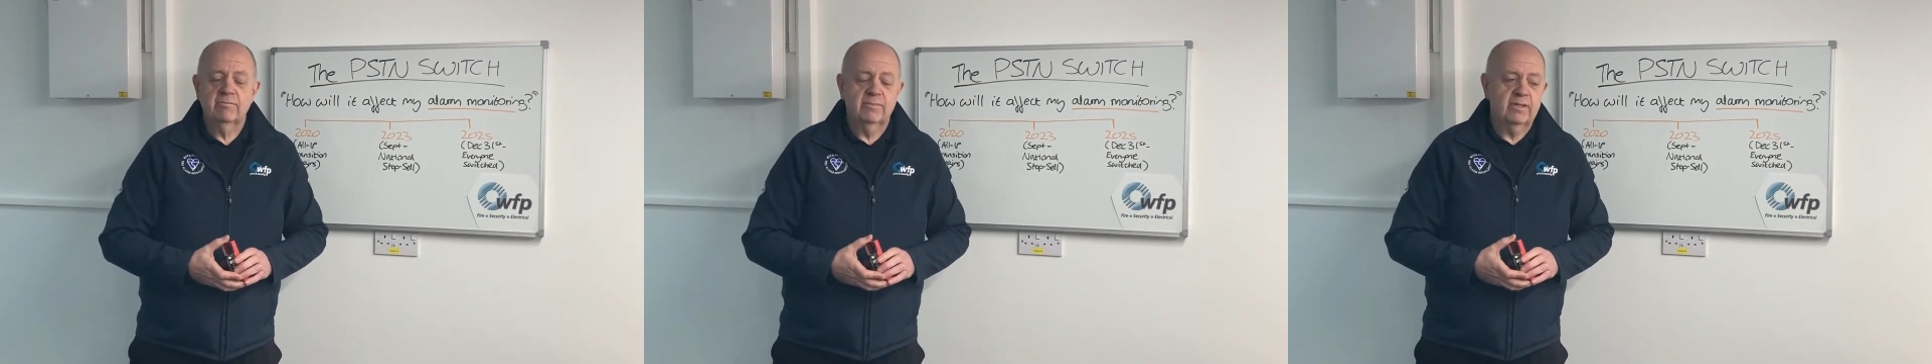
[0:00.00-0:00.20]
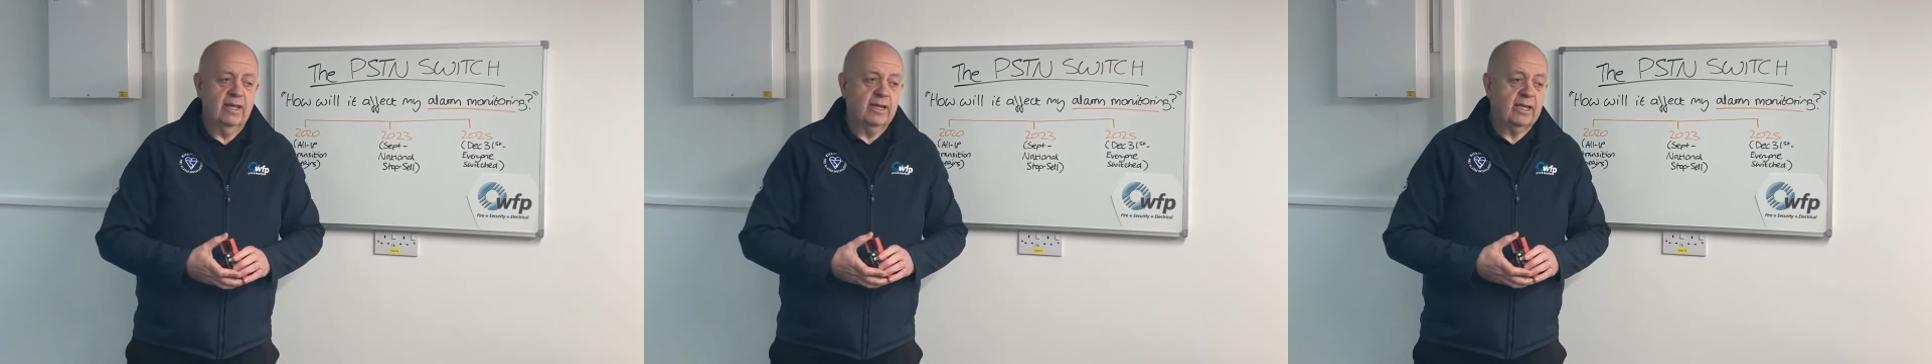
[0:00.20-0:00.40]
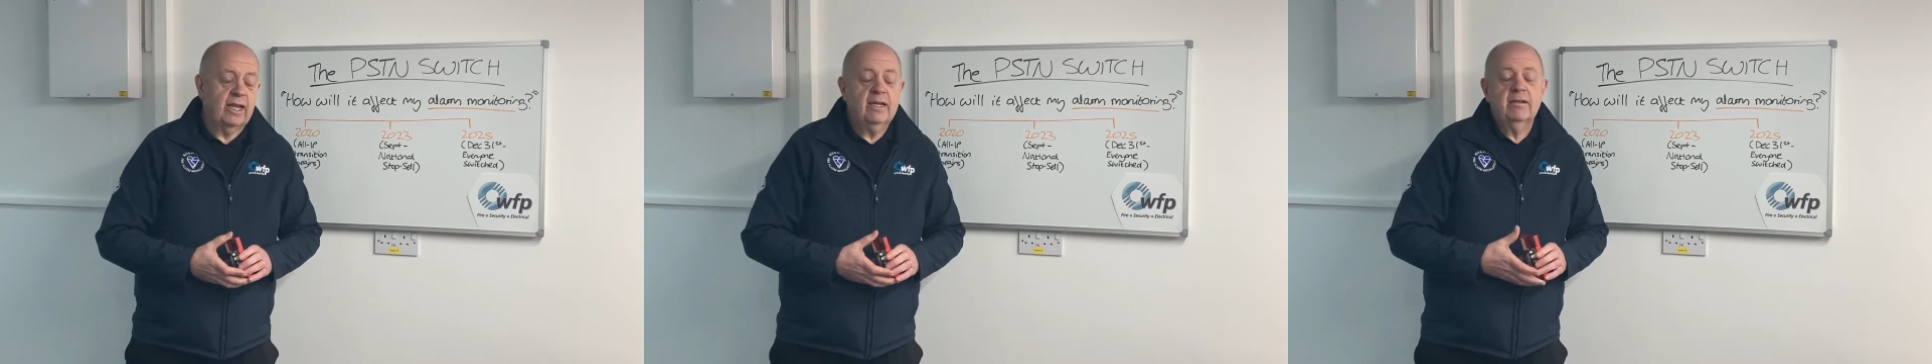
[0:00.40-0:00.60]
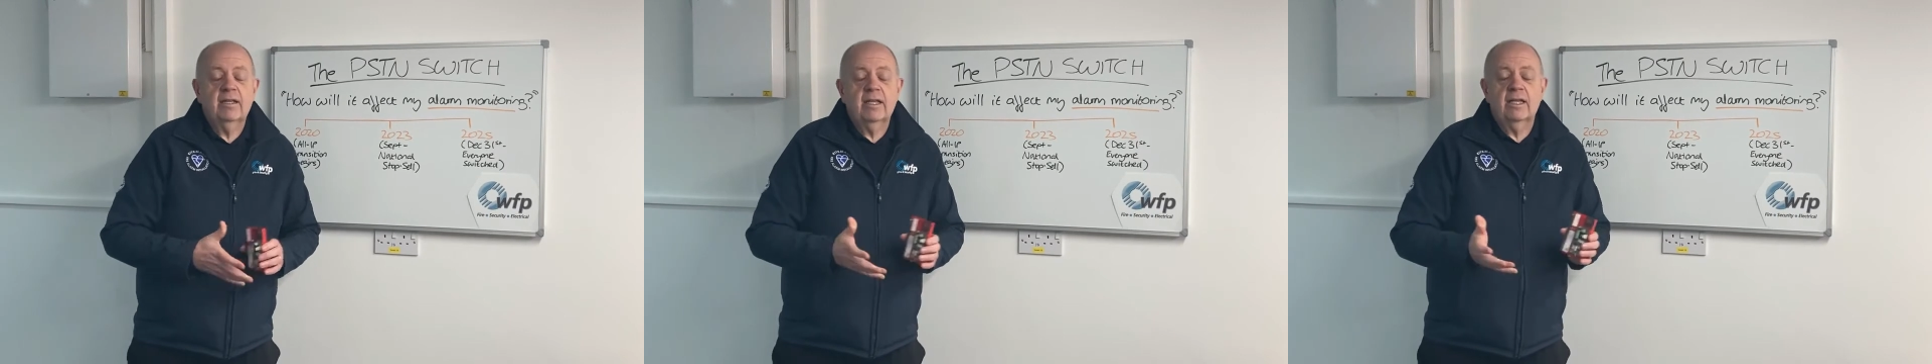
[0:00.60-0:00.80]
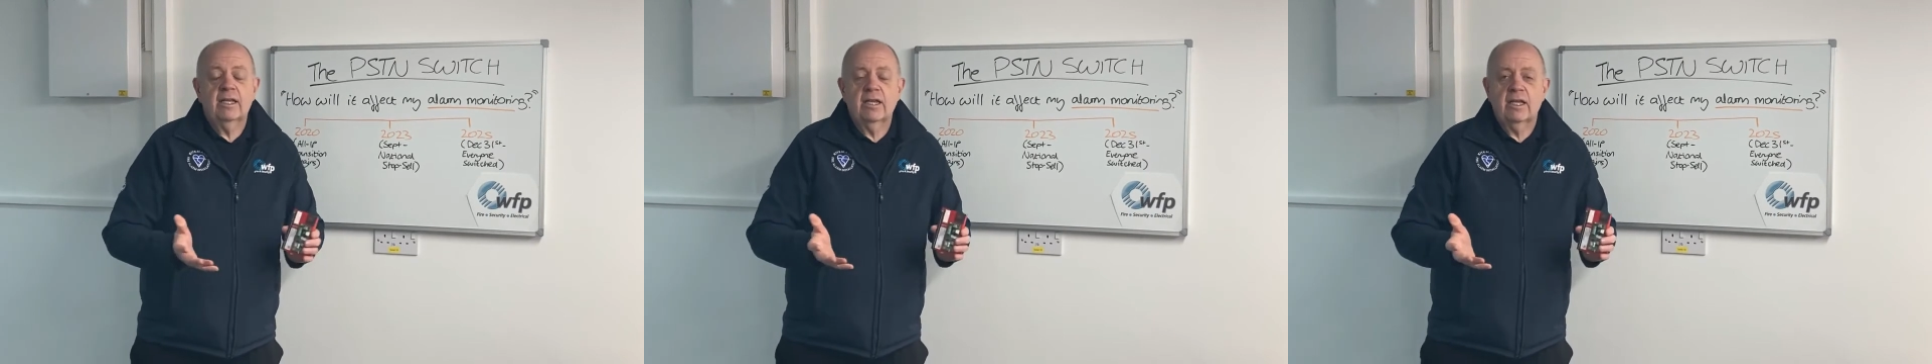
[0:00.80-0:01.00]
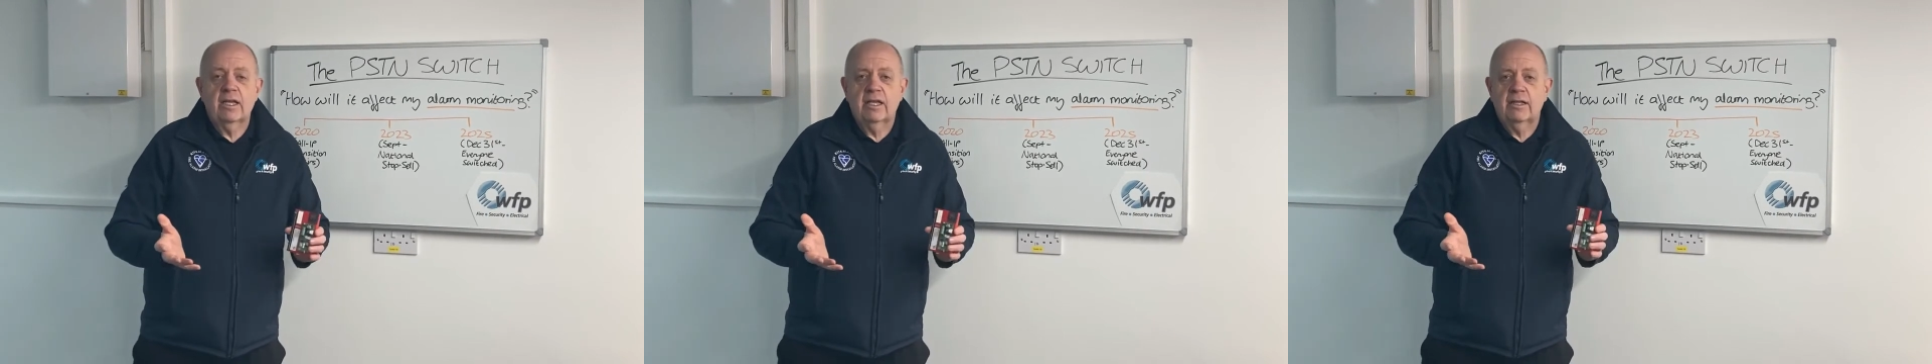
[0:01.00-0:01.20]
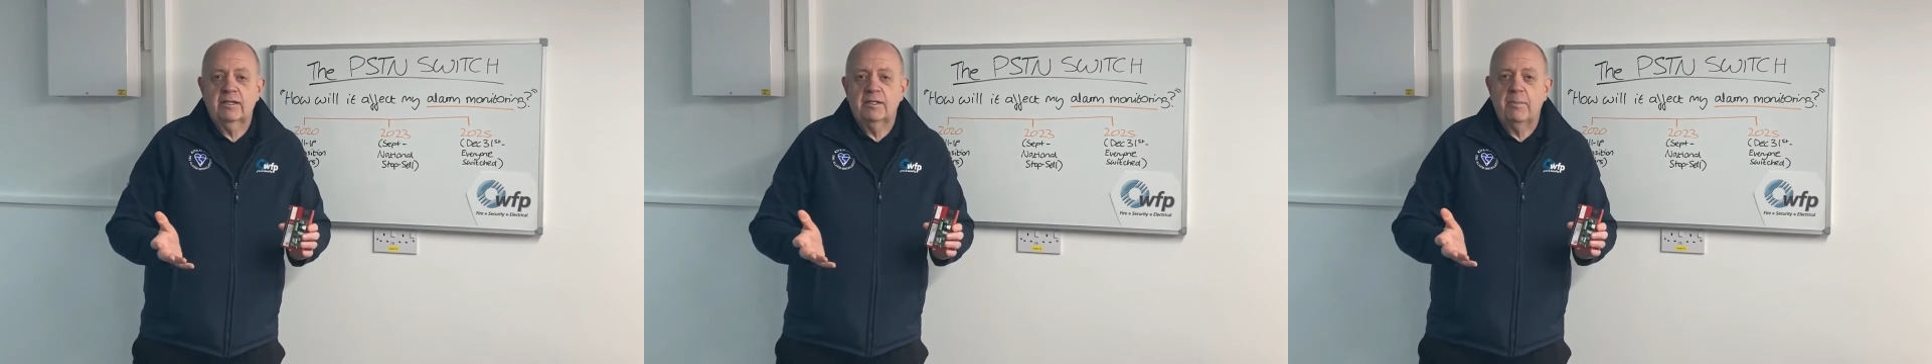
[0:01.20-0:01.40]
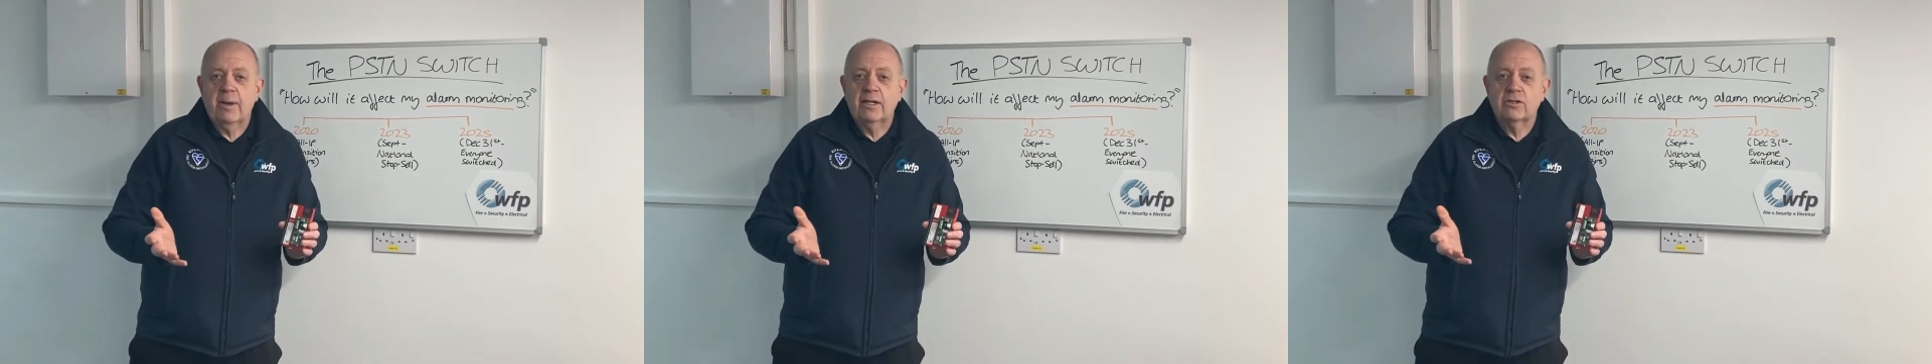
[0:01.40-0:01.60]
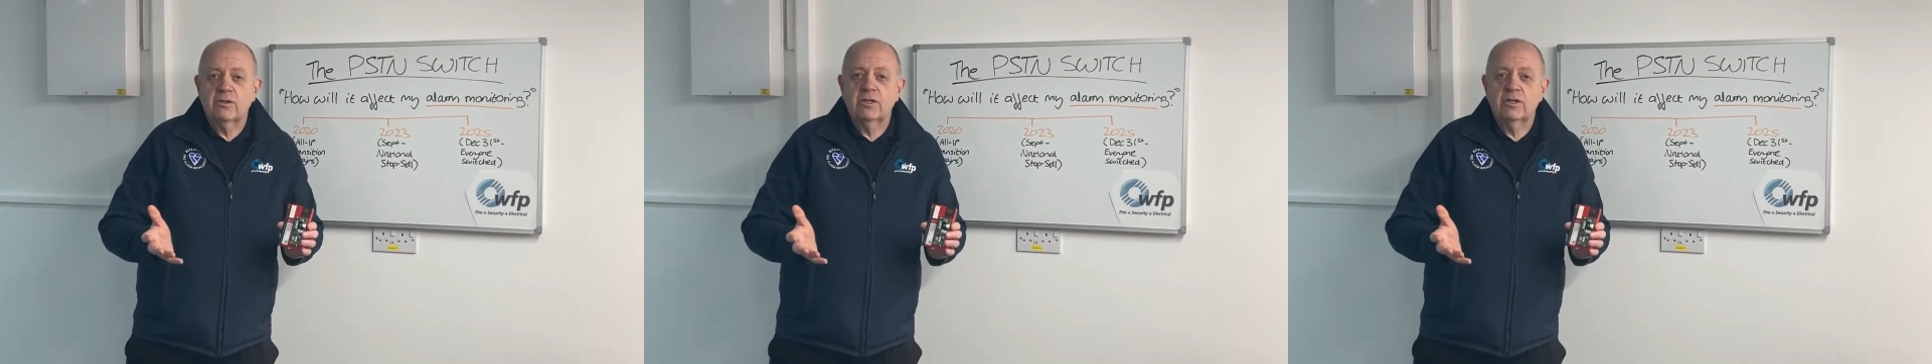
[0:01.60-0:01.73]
Now again, depends